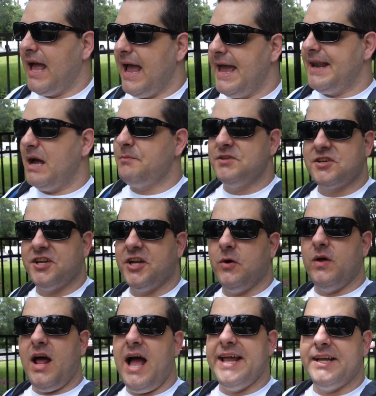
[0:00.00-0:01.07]
And I'm just gonna go
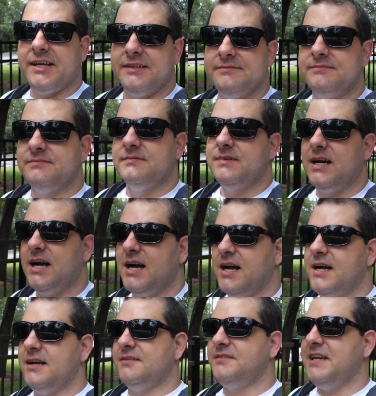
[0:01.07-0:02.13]
on a hike,
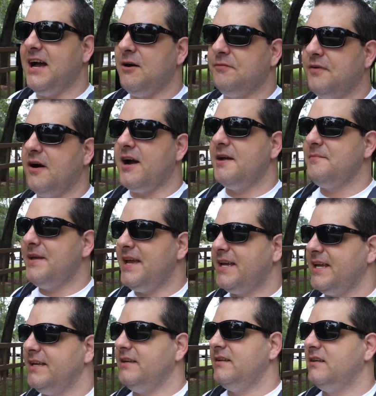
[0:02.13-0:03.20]
see how far I make
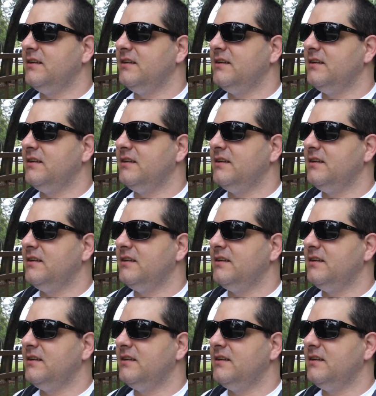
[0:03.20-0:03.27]
it,